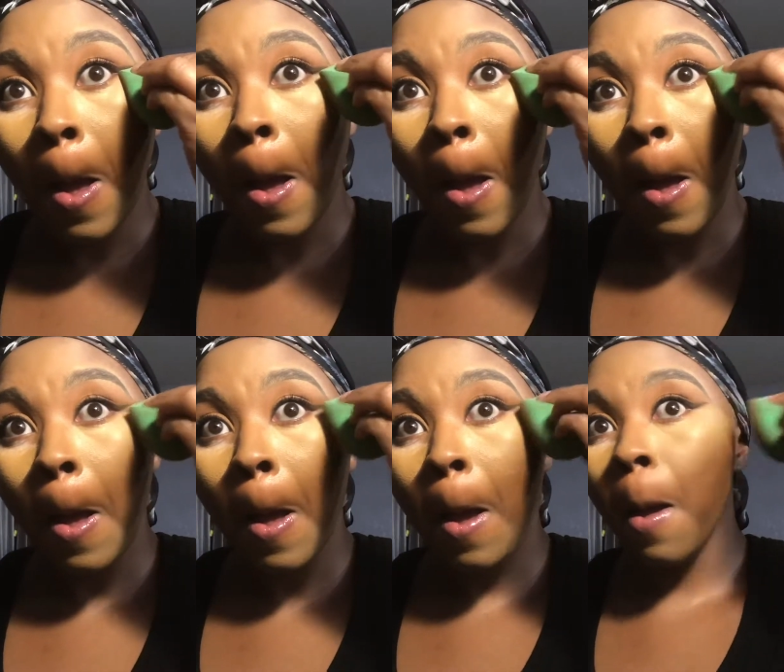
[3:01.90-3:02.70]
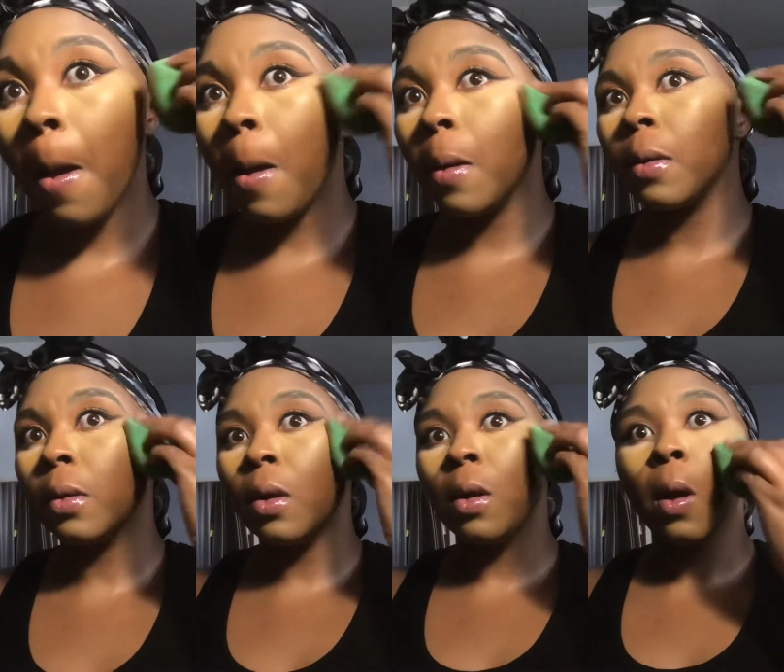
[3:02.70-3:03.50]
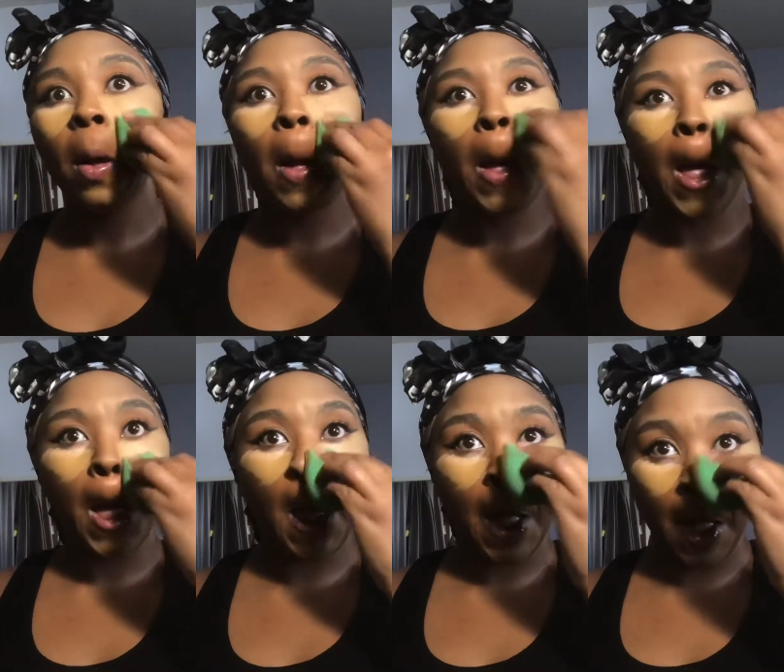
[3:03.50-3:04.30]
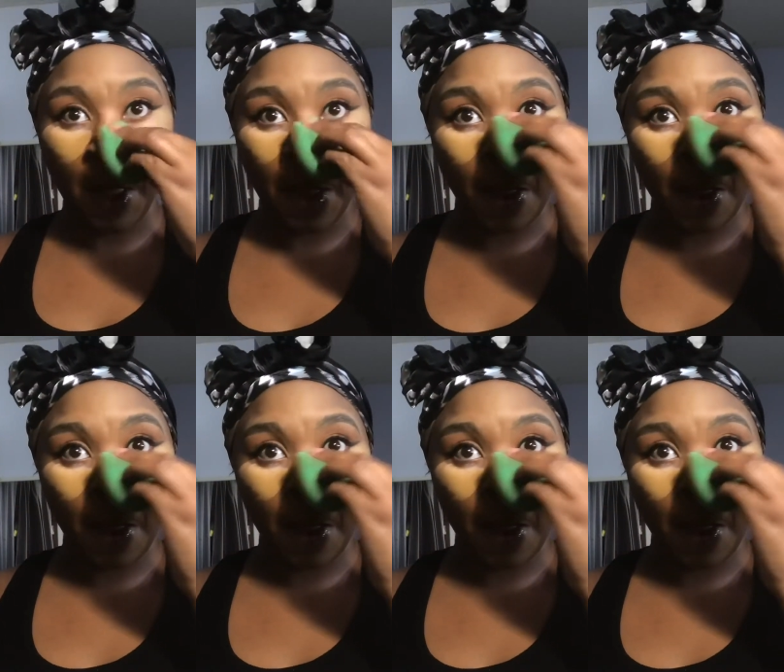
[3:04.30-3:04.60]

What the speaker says: And I did do my eyeliner and my